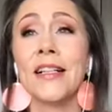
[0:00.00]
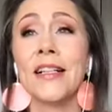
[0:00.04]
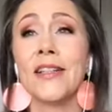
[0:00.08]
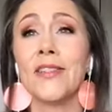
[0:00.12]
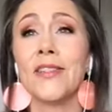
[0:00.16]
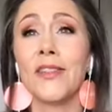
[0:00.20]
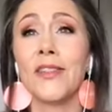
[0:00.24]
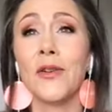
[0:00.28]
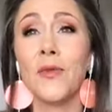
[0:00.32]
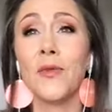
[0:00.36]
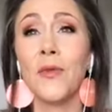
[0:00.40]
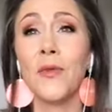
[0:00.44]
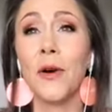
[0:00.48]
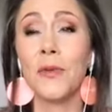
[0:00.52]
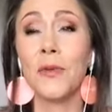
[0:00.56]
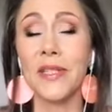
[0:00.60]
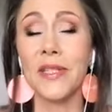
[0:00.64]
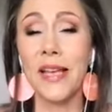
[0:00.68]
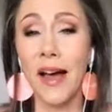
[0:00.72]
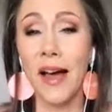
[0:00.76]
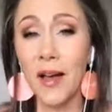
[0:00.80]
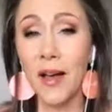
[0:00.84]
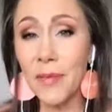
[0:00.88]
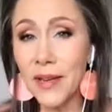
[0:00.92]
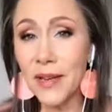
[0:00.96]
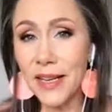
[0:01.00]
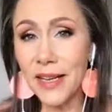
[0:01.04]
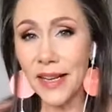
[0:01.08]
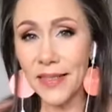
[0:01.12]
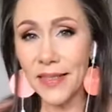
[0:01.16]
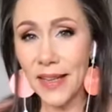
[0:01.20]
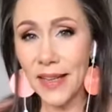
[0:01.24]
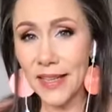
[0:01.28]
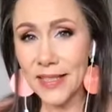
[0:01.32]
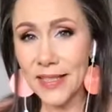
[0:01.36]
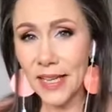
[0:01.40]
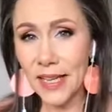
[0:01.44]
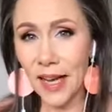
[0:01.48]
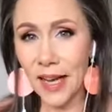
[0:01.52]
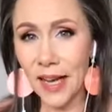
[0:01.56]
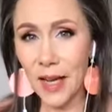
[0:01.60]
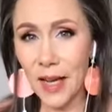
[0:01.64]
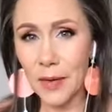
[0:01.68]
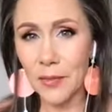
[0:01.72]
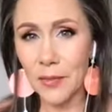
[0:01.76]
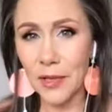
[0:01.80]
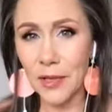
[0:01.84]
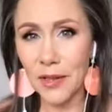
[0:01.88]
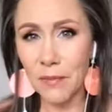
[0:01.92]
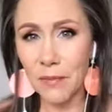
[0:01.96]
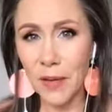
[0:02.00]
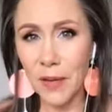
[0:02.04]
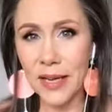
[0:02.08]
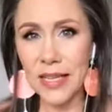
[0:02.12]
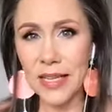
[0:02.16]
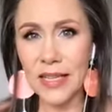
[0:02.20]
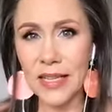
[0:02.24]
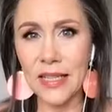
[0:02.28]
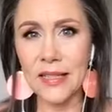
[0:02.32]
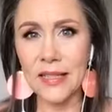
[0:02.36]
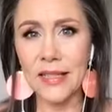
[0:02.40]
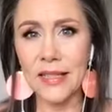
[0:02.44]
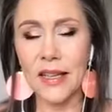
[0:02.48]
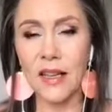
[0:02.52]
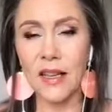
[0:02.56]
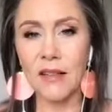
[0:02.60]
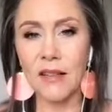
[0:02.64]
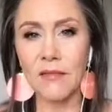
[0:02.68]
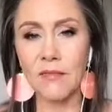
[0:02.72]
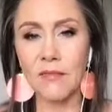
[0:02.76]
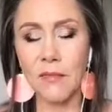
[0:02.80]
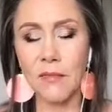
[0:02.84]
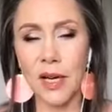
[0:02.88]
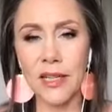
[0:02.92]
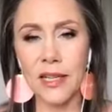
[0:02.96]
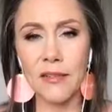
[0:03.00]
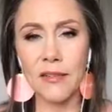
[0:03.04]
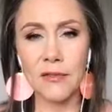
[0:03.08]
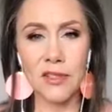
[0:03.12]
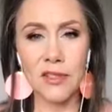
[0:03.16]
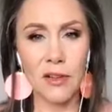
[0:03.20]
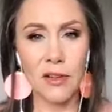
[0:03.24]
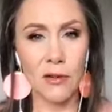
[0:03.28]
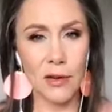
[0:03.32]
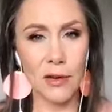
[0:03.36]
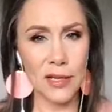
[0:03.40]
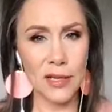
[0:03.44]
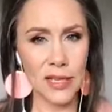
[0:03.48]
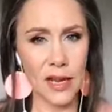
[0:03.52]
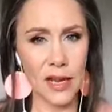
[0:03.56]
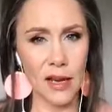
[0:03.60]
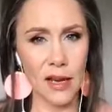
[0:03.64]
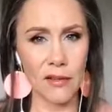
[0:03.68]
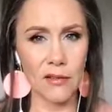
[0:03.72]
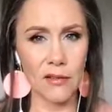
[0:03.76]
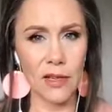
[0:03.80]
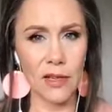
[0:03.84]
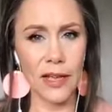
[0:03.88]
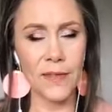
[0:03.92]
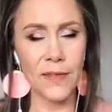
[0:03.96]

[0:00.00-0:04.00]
So what was happening at that time with money is that money was going down.